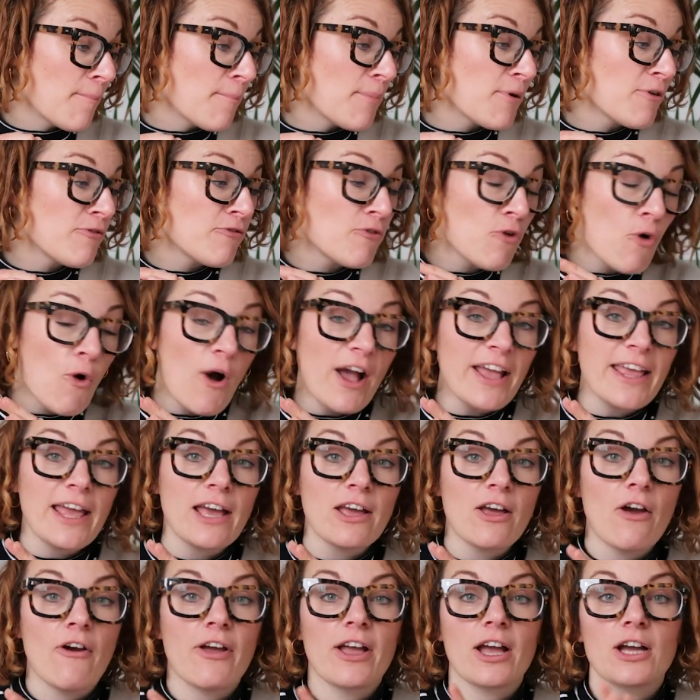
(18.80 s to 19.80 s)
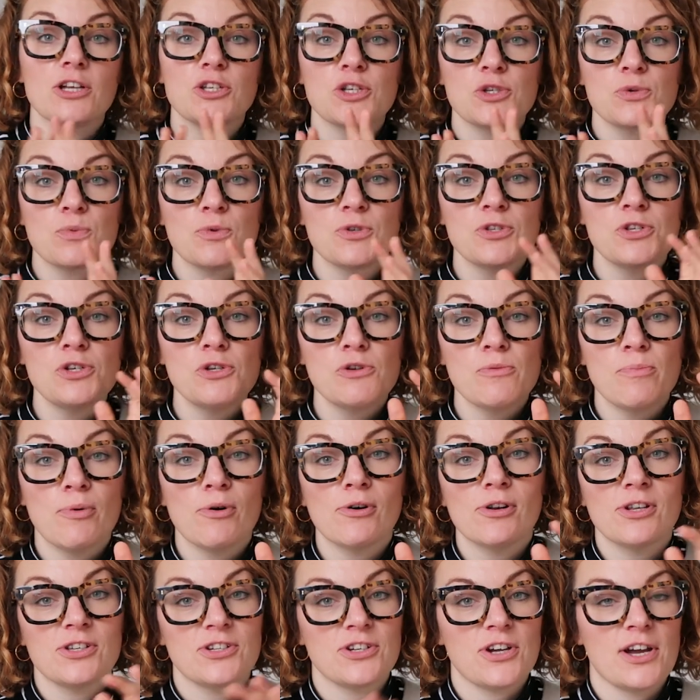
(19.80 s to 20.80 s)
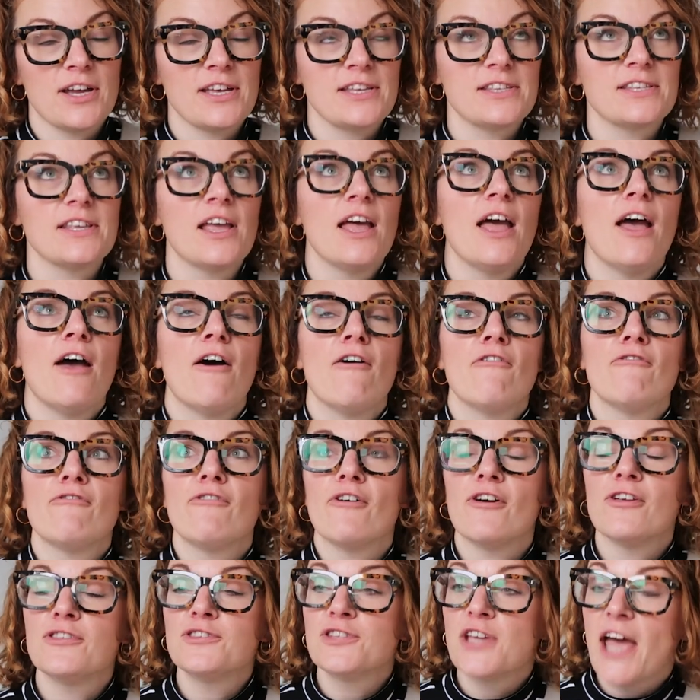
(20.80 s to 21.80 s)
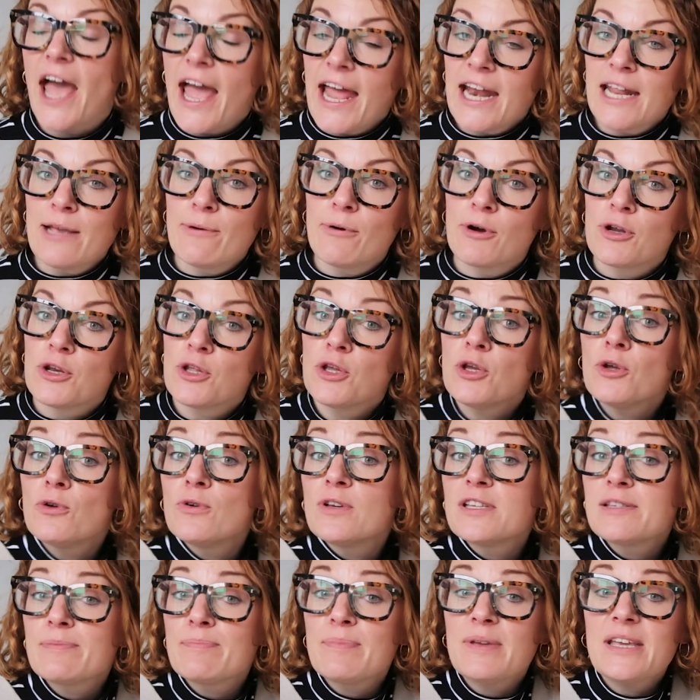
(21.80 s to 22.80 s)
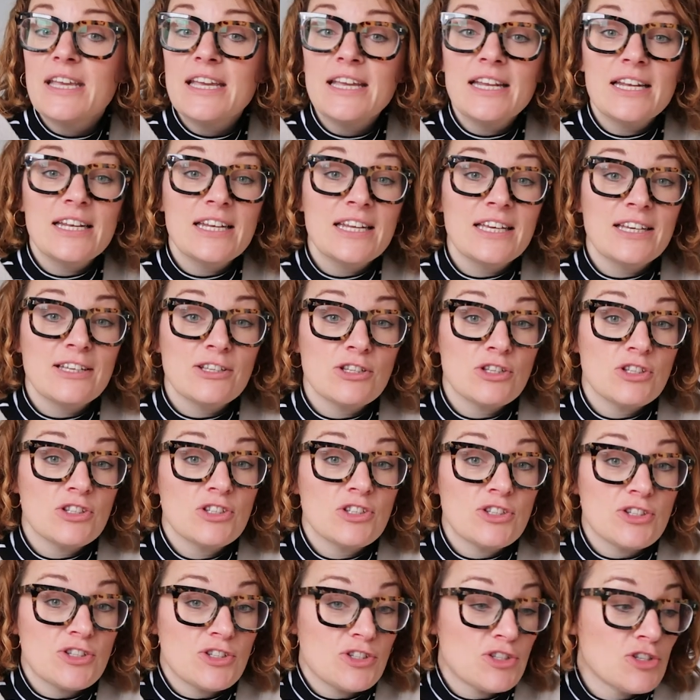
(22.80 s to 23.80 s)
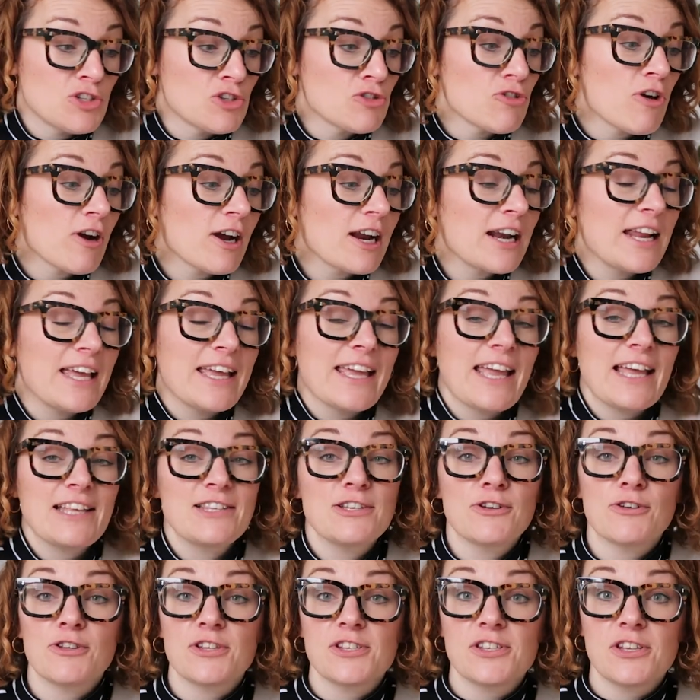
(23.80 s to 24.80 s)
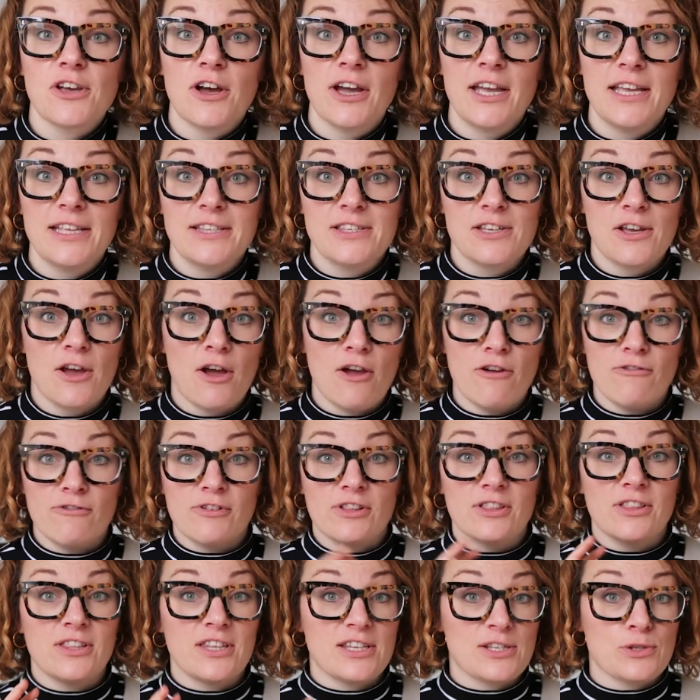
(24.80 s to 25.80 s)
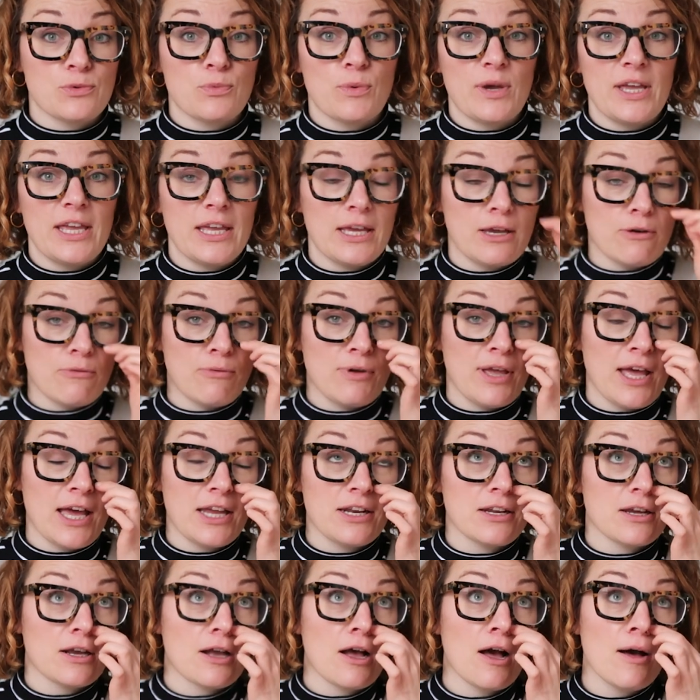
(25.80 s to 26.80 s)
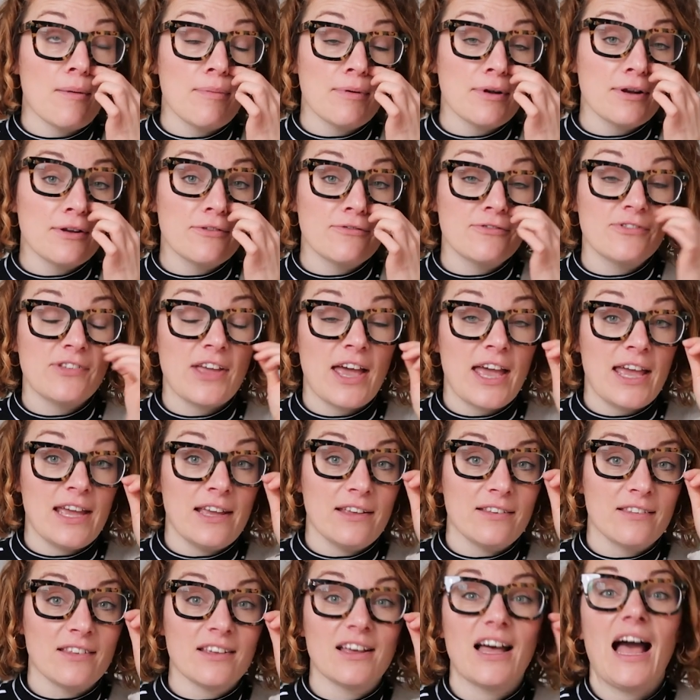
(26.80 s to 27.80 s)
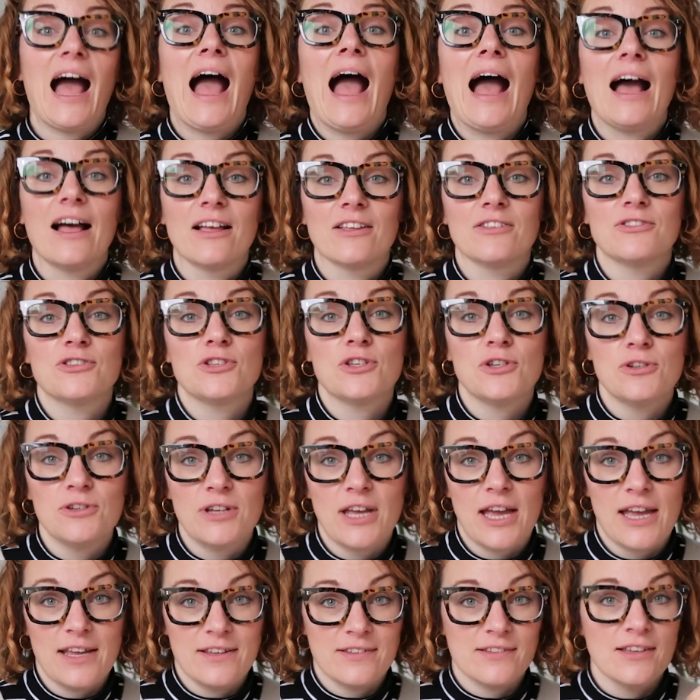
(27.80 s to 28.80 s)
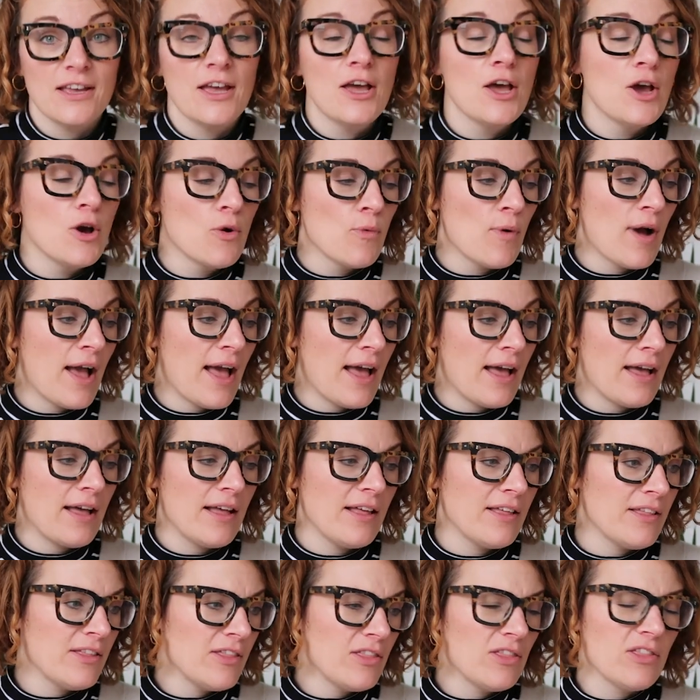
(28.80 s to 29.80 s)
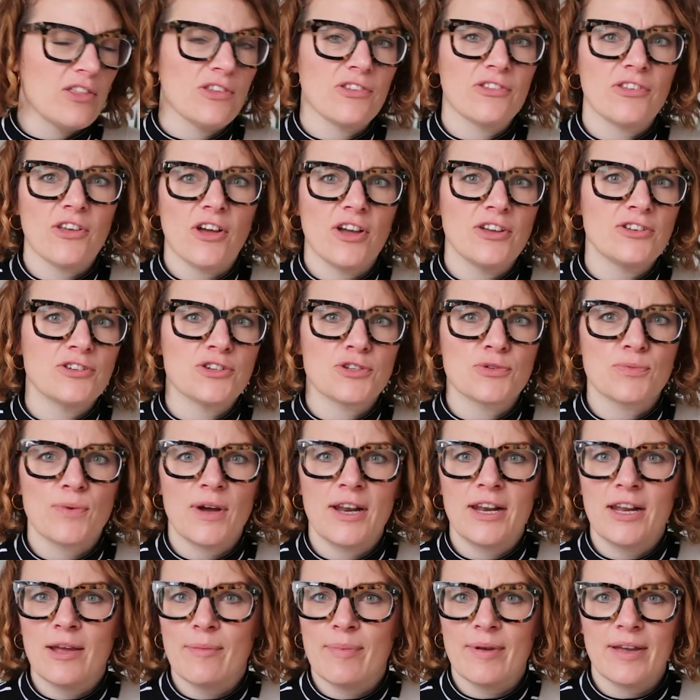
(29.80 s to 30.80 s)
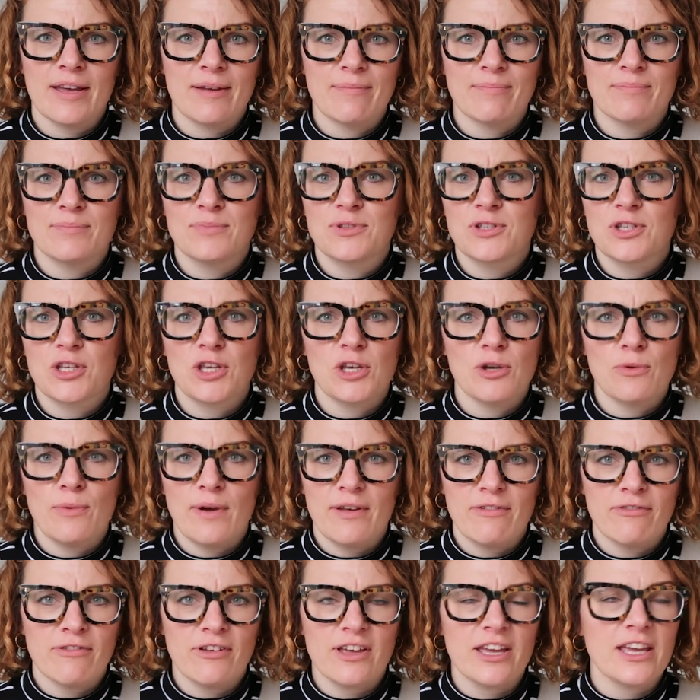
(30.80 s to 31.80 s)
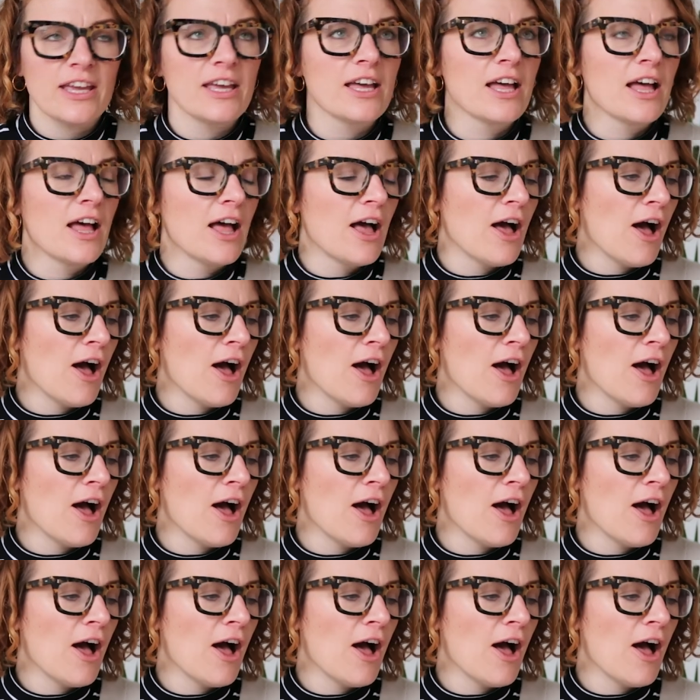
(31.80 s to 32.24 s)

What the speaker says: Before I get going, I just wanted to apologise to anyone who has been struggling getting on site over this week. We had a couple of days, 2 days, where the site just went a bit skew-iffy.